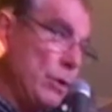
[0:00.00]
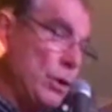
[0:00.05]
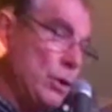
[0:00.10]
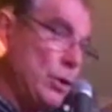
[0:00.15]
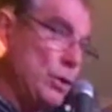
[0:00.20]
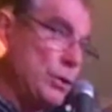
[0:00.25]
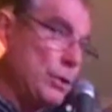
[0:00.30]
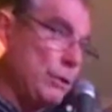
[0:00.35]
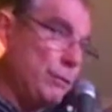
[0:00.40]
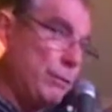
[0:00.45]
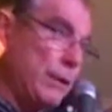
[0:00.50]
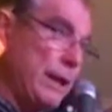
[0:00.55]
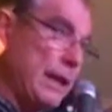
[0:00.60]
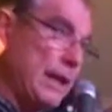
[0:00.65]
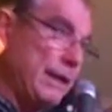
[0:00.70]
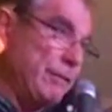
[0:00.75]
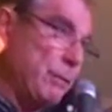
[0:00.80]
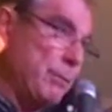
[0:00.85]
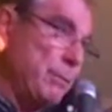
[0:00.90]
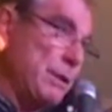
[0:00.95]

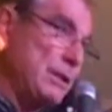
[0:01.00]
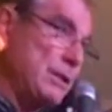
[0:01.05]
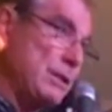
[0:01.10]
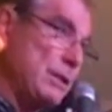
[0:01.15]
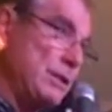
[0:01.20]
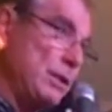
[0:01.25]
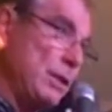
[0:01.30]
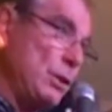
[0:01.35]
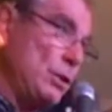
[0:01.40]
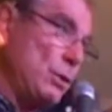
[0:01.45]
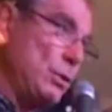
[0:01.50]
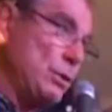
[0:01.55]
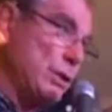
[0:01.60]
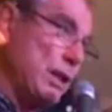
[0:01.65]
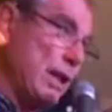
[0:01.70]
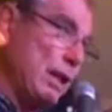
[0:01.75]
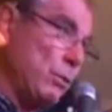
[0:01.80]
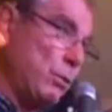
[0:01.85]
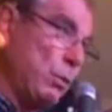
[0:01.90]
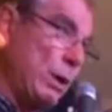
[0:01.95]
user-friendly for business in New
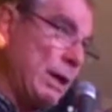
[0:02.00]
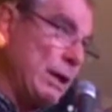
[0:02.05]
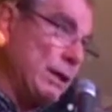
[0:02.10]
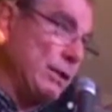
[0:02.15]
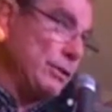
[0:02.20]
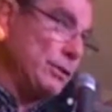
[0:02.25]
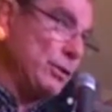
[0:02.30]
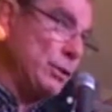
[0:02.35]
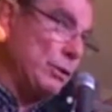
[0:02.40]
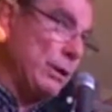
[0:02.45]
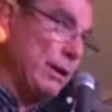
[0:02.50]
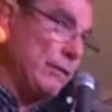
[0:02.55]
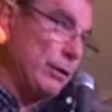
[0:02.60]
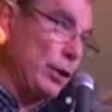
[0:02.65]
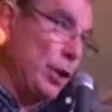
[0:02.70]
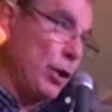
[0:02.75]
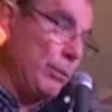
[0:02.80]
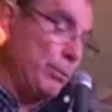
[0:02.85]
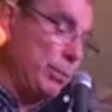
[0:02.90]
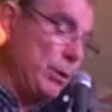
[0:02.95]
South Wales, you have
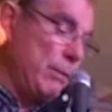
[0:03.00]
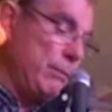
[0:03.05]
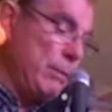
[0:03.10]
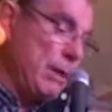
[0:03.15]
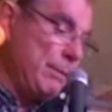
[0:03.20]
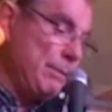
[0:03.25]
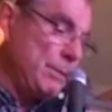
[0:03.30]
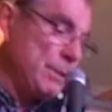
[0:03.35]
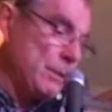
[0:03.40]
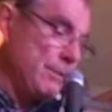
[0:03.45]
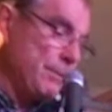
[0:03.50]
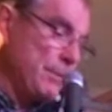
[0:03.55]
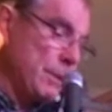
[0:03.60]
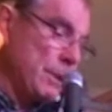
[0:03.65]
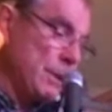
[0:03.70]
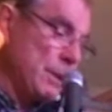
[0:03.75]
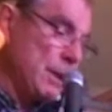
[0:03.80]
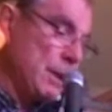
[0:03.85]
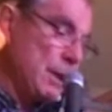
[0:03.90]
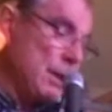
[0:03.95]
low premiums.
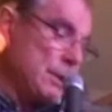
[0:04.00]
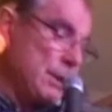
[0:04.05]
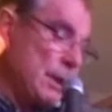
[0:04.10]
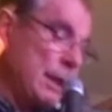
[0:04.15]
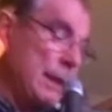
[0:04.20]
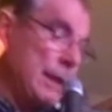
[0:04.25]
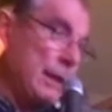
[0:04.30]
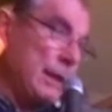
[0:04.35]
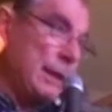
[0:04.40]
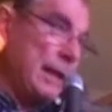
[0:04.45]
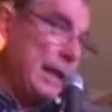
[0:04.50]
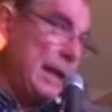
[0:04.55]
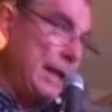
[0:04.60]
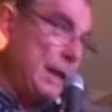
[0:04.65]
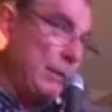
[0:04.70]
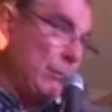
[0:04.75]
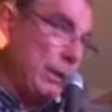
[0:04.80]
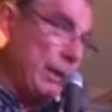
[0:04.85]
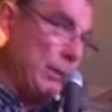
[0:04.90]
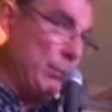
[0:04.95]
So they don't
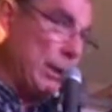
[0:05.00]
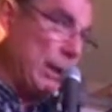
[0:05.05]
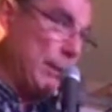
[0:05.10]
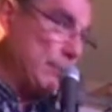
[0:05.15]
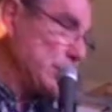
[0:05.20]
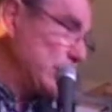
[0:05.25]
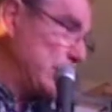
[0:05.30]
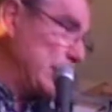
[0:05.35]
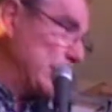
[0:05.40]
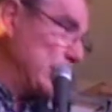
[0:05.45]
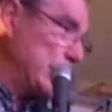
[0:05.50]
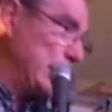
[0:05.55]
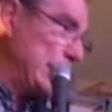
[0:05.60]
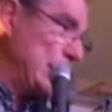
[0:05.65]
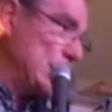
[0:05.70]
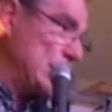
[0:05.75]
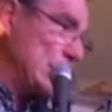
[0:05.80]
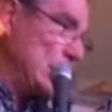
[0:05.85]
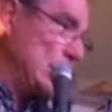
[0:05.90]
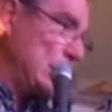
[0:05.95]
care really what happens to people who are
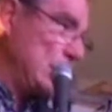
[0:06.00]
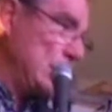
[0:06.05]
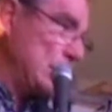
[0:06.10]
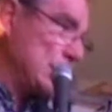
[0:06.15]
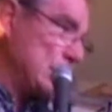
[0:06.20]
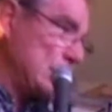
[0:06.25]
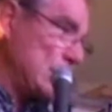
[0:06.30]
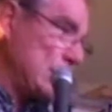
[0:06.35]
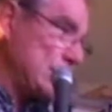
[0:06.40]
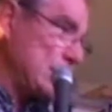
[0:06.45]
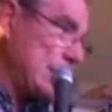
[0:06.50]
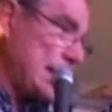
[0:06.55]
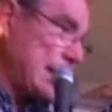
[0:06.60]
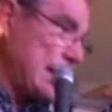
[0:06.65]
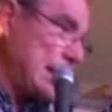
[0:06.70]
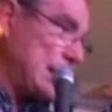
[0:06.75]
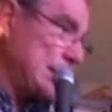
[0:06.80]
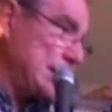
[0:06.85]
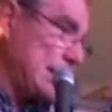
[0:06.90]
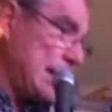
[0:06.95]
injured, as long as they
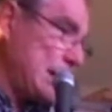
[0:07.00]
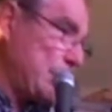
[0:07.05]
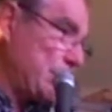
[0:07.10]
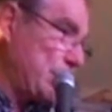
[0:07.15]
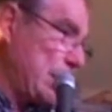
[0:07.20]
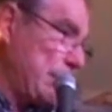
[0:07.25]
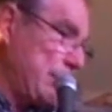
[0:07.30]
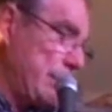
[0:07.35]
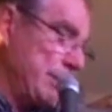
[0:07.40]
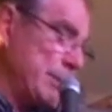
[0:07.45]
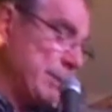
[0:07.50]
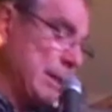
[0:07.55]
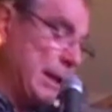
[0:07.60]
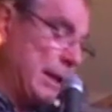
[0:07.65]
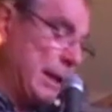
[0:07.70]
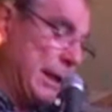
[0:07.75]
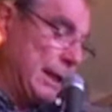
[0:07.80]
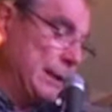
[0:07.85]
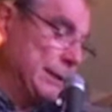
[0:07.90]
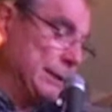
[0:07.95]
can say the premiums
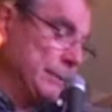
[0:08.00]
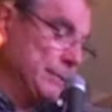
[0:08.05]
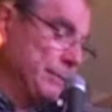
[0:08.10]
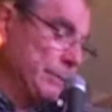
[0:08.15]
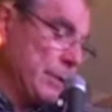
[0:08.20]
go down.